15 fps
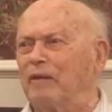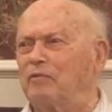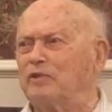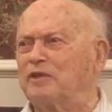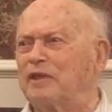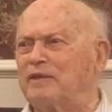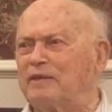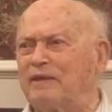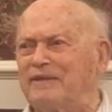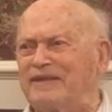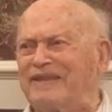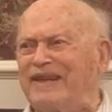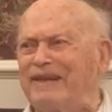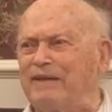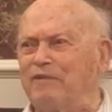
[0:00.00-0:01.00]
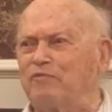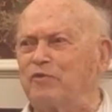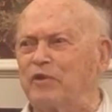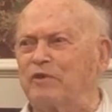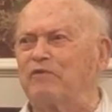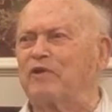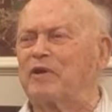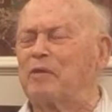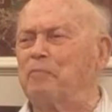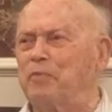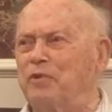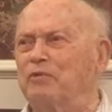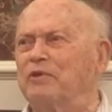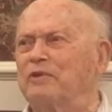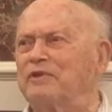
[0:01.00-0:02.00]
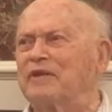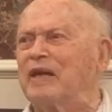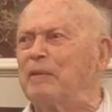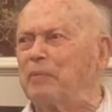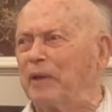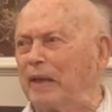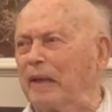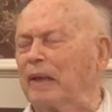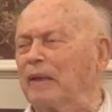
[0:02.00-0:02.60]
I was staying in front of a computer typing.